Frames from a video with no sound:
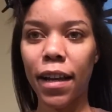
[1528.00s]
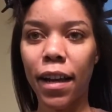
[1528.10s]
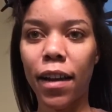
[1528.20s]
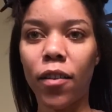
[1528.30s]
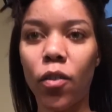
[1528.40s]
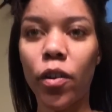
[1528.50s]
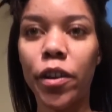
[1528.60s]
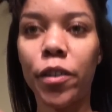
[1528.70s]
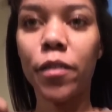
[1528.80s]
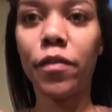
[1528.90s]
Got
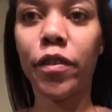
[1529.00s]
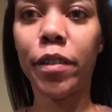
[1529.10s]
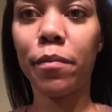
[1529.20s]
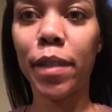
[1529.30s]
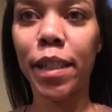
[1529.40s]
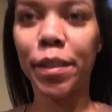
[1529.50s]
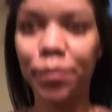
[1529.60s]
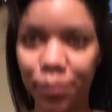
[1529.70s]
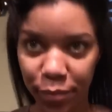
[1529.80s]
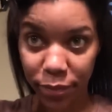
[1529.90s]
oil from
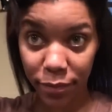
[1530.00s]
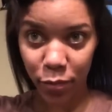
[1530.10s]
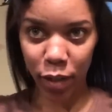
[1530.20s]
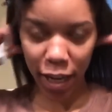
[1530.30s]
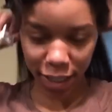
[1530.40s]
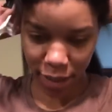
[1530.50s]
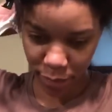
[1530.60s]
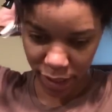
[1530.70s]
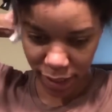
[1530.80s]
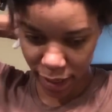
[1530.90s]
when I did
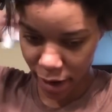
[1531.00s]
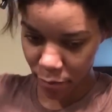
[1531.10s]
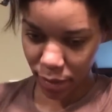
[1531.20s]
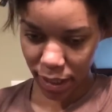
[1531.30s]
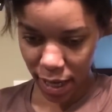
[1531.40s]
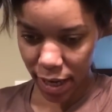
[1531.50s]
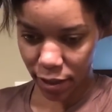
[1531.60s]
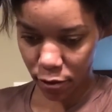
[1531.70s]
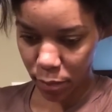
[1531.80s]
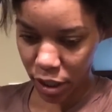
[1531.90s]
my scalp
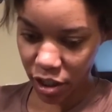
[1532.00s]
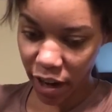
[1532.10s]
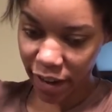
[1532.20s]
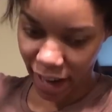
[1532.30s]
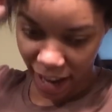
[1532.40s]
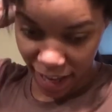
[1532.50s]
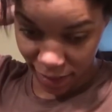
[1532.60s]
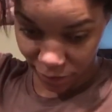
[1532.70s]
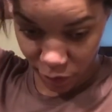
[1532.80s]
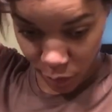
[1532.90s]
massage on my shirt, guys.
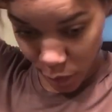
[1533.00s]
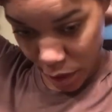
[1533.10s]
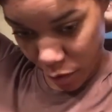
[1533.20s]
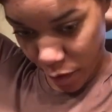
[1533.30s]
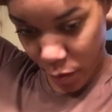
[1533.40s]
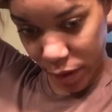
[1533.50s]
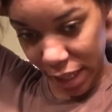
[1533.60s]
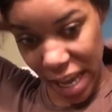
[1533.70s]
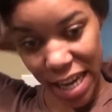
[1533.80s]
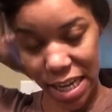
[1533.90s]
If you're wondering what
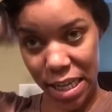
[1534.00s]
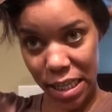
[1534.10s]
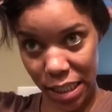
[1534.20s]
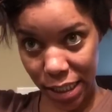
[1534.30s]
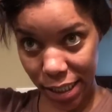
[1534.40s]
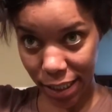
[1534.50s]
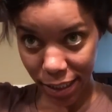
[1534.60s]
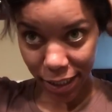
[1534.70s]
that is,